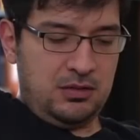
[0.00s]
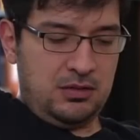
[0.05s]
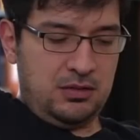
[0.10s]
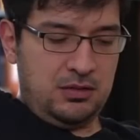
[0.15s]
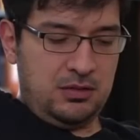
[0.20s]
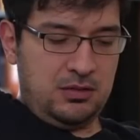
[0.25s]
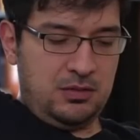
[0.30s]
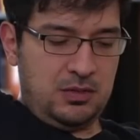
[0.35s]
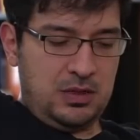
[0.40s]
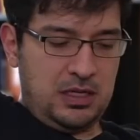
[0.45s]

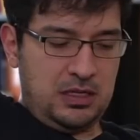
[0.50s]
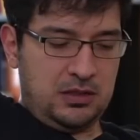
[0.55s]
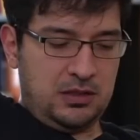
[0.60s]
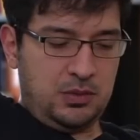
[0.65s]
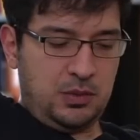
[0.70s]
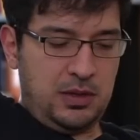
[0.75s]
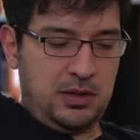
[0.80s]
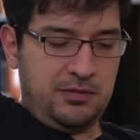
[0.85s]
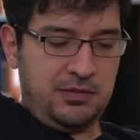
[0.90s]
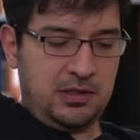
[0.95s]
Well,
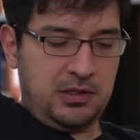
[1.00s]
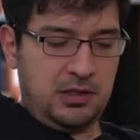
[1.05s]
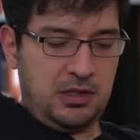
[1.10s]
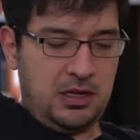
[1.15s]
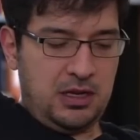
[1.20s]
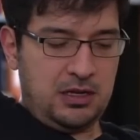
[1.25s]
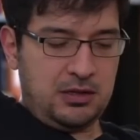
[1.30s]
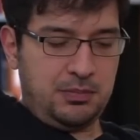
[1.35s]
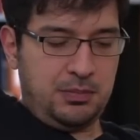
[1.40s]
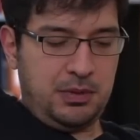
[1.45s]
12
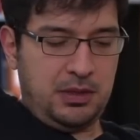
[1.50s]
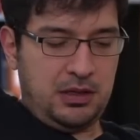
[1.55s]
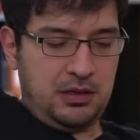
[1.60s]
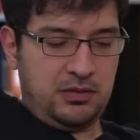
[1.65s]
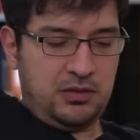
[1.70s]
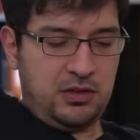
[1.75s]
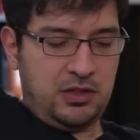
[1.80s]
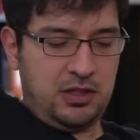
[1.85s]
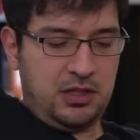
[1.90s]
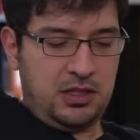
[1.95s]
o'clock
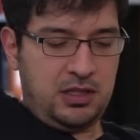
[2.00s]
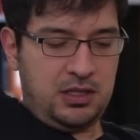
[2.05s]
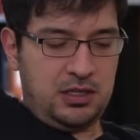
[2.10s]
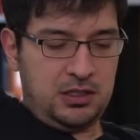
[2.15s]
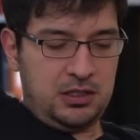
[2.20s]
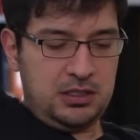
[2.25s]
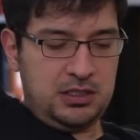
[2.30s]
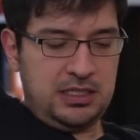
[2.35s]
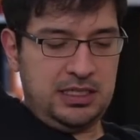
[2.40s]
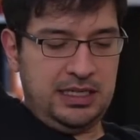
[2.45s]
plus
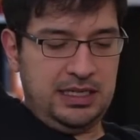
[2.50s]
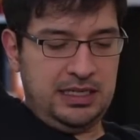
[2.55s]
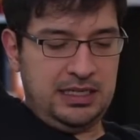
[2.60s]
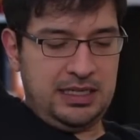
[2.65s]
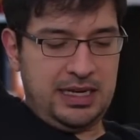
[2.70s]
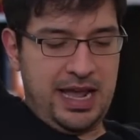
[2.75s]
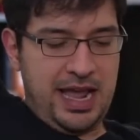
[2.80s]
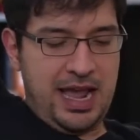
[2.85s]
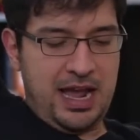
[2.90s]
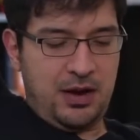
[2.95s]

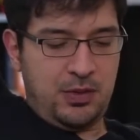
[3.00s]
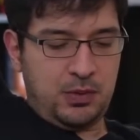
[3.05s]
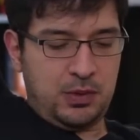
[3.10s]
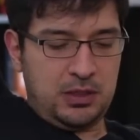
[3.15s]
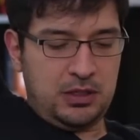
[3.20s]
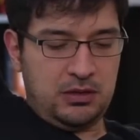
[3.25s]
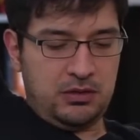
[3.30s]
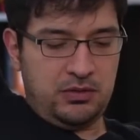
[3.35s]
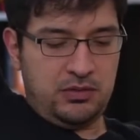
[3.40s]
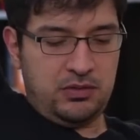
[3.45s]
13
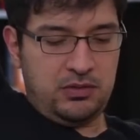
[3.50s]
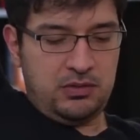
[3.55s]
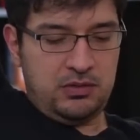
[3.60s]
hours